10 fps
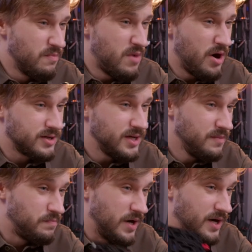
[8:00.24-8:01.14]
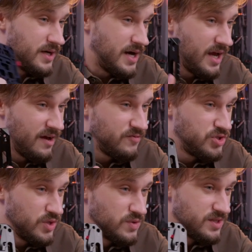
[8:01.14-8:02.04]
the market, but I have
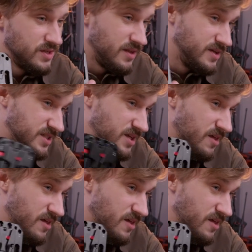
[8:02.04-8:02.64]
chosen this